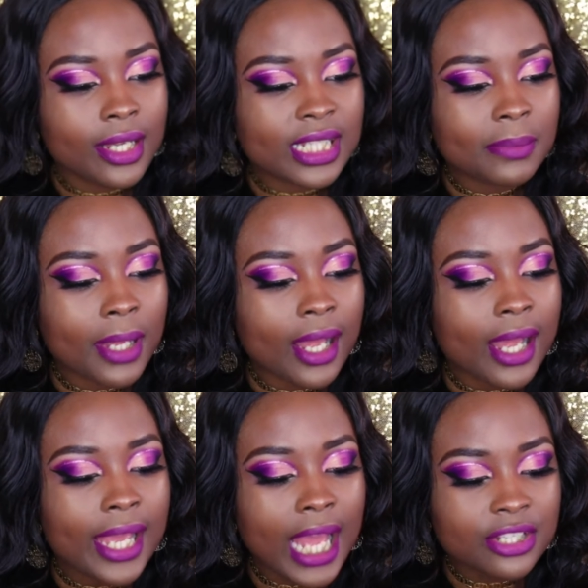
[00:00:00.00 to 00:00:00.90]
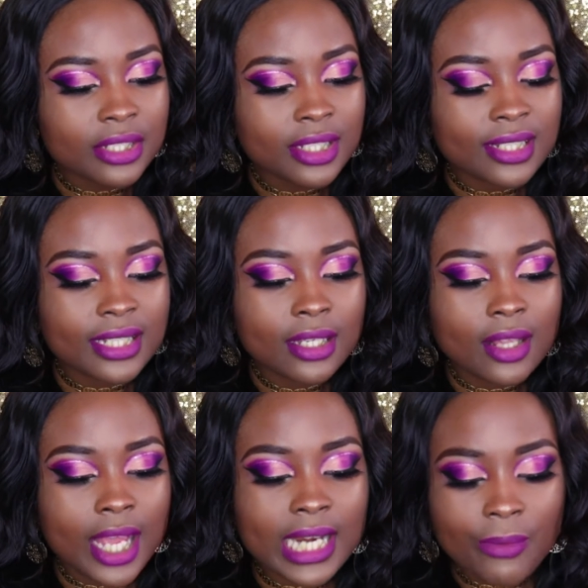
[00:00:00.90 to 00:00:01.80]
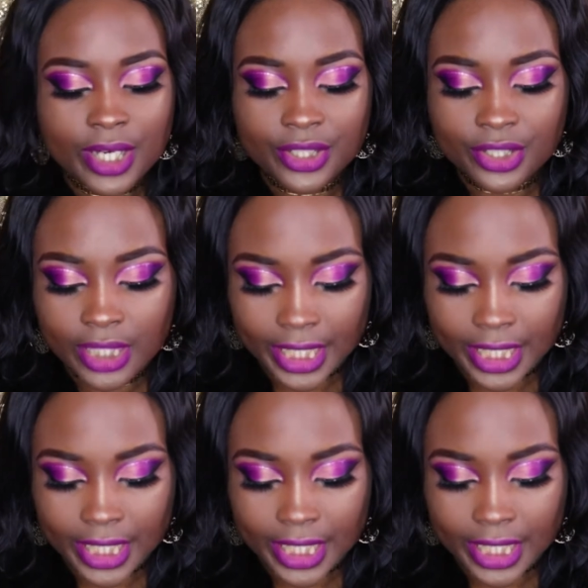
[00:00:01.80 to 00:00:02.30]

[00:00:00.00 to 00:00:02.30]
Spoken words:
It's by Ashley Tisdale, and I wanted to